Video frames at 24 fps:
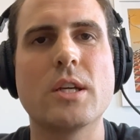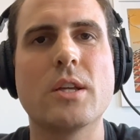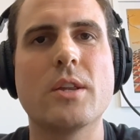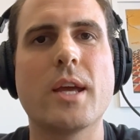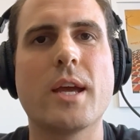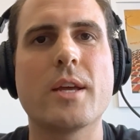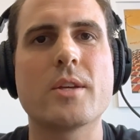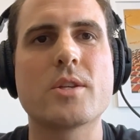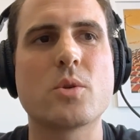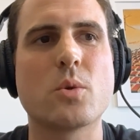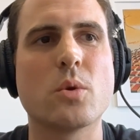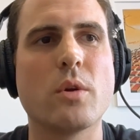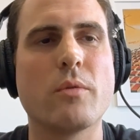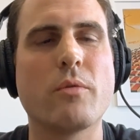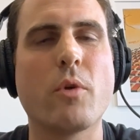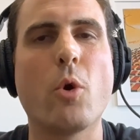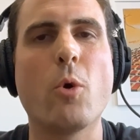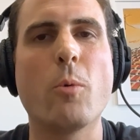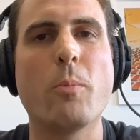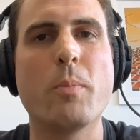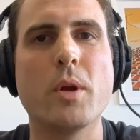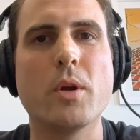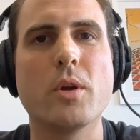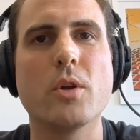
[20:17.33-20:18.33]
And that sort of
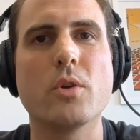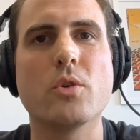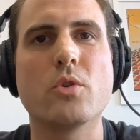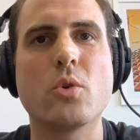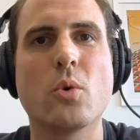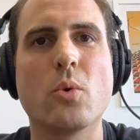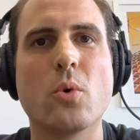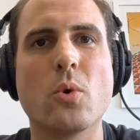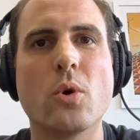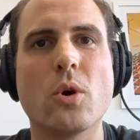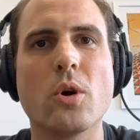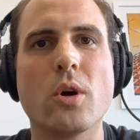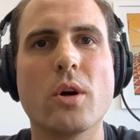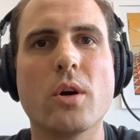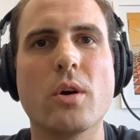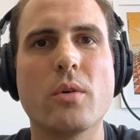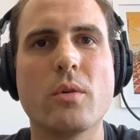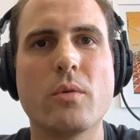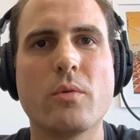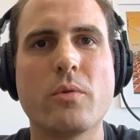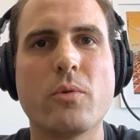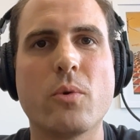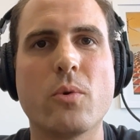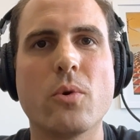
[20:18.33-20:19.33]
opened a door
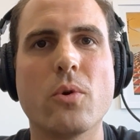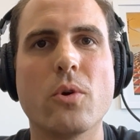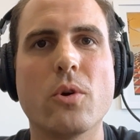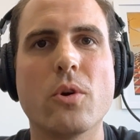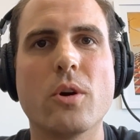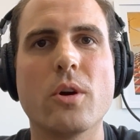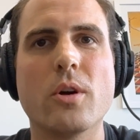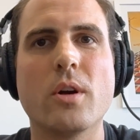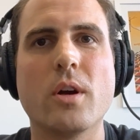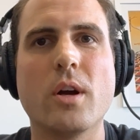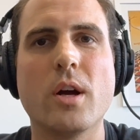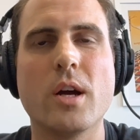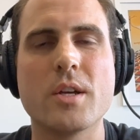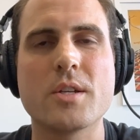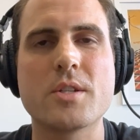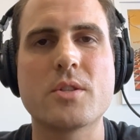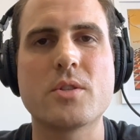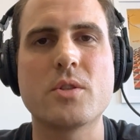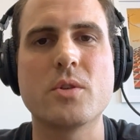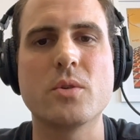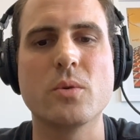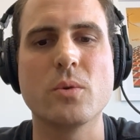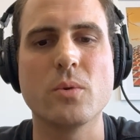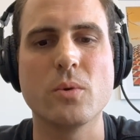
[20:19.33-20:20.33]
for us
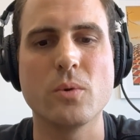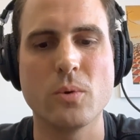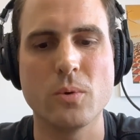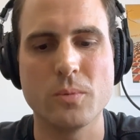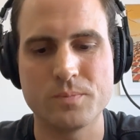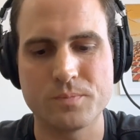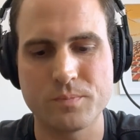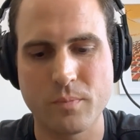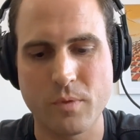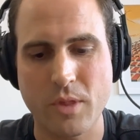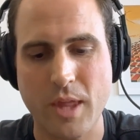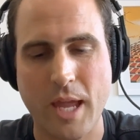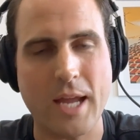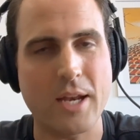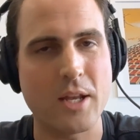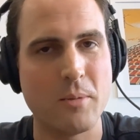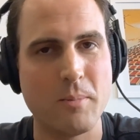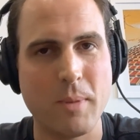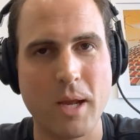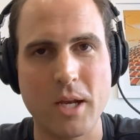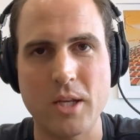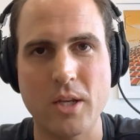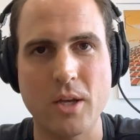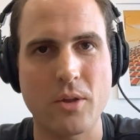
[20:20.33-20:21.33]
to, that
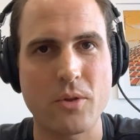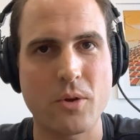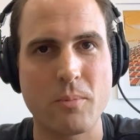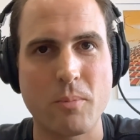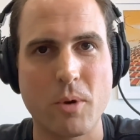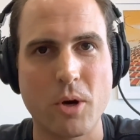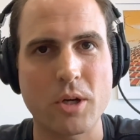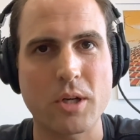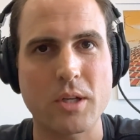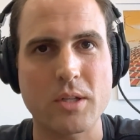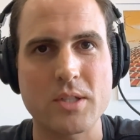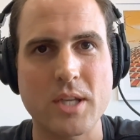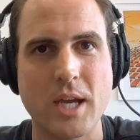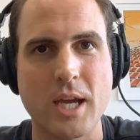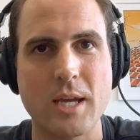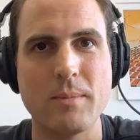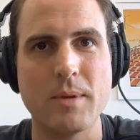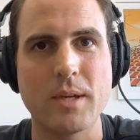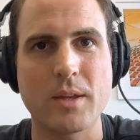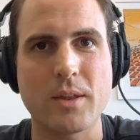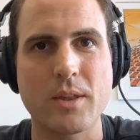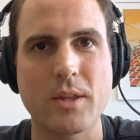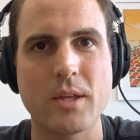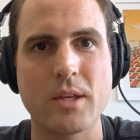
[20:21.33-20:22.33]
and many other market
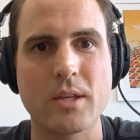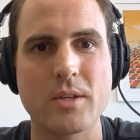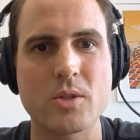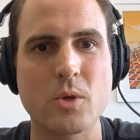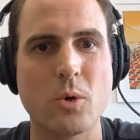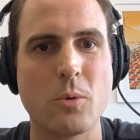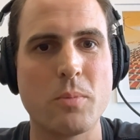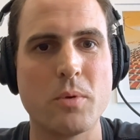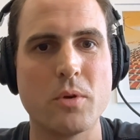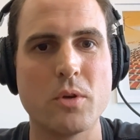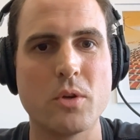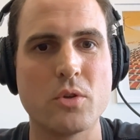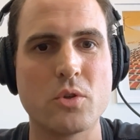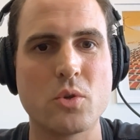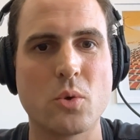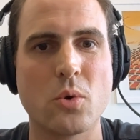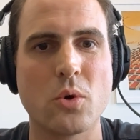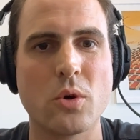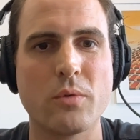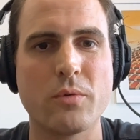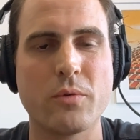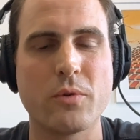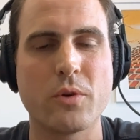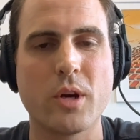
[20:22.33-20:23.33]
timing things opened a
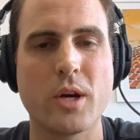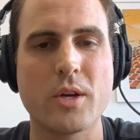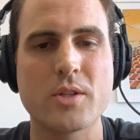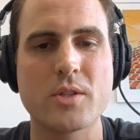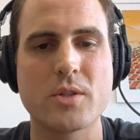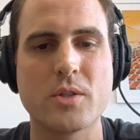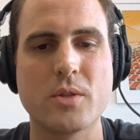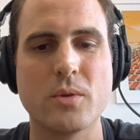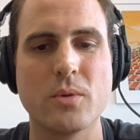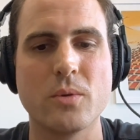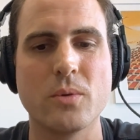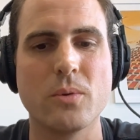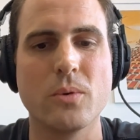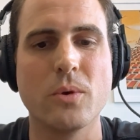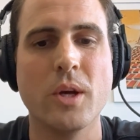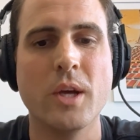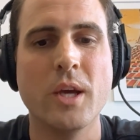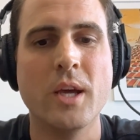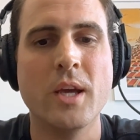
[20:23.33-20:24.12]
door for us to